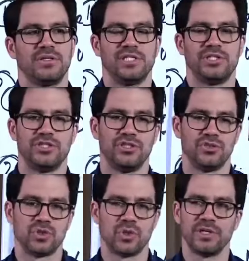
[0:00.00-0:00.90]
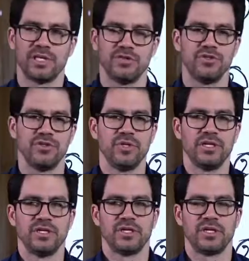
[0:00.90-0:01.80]
they should use. So I'm going to give you
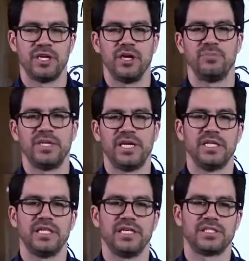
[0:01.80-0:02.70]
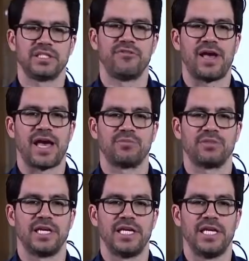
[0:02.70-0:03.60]
an updated list of apps
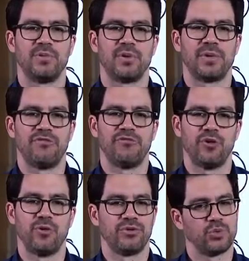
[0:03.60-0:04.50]
that I keep on my phone.